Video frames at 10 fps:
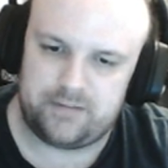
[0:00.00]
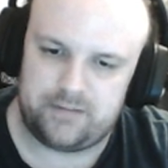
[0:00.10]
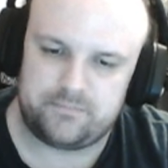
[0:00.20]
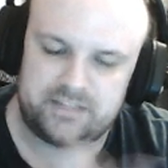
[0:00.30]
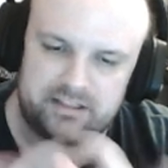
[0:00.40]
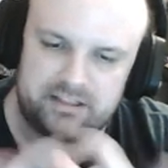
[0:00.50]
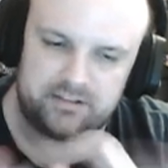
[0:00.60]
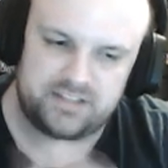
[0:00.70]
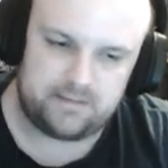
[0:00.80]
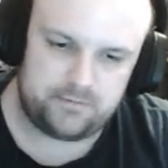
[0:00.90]
get those
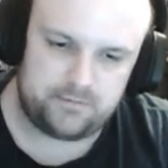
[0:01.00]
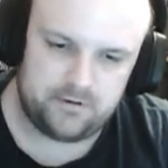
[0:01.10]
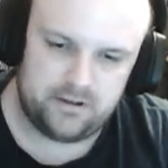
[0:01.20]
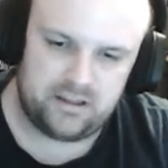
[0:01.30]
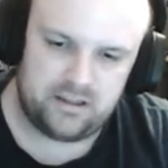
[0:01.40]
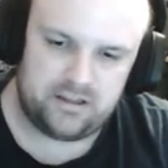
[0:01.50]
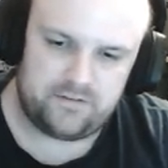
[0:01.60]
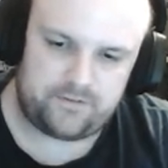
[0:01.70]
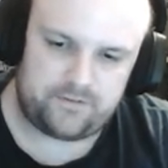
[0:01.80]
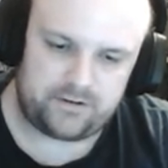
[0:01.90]
up
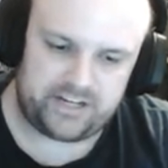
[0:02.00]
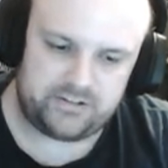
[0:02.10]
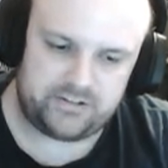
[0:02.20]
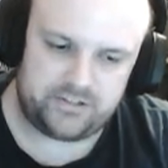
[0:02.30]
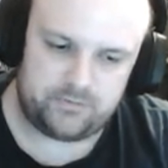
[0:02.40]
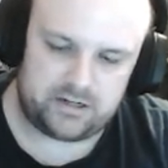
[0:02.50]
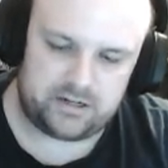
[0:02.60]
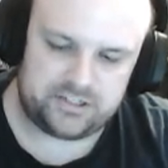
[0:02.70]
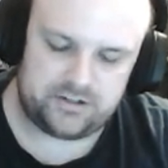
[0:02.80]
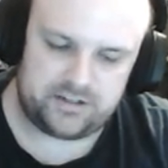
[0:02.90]
for you to watch
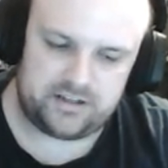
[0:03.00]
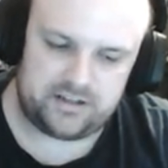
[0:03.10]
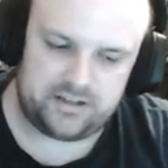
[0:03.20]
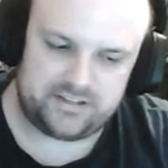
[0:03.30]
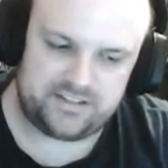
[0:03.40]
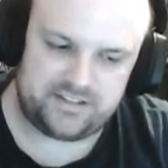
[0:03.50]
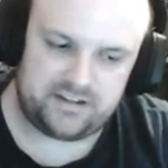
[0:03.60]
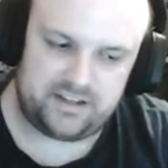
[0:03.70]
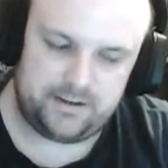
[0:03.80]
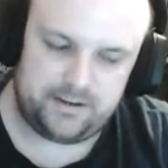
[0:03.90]
on Sunday.